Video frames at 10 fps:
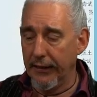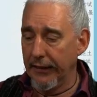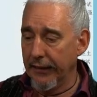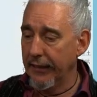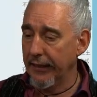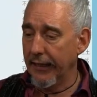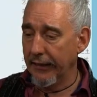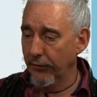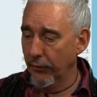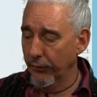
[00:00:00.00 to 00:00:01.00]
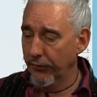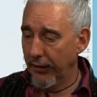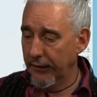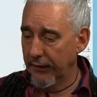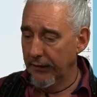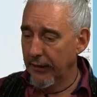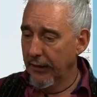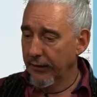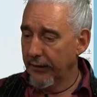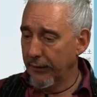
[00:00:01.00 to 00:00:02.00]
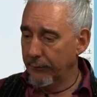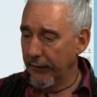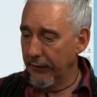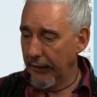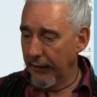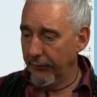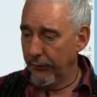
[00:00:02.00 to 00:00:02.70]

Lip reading: the end user the ability